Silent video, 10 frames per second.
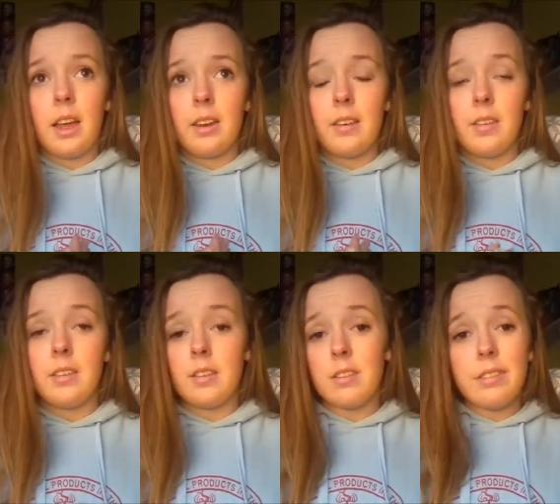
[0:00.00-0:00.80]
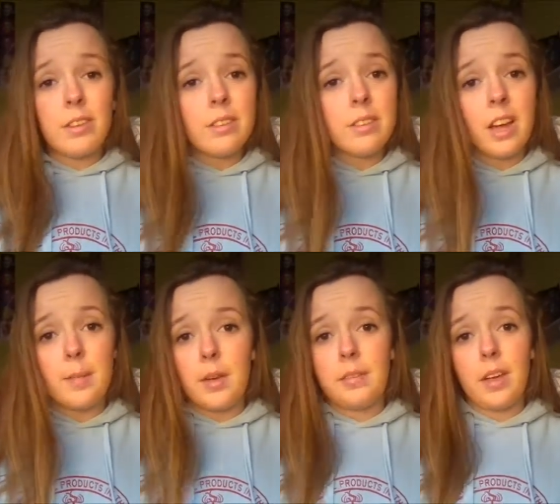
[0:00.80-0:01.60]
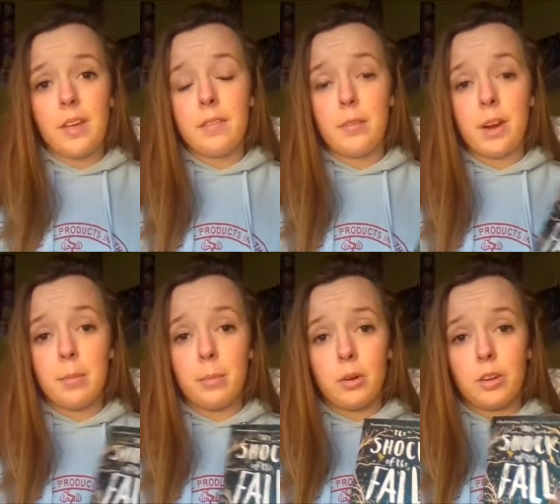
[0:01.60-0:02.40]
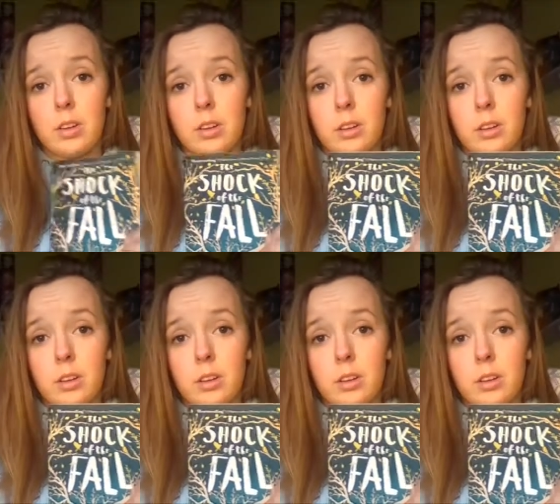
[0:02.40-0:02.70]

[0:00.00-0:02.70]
and this is the first time I've ever read a book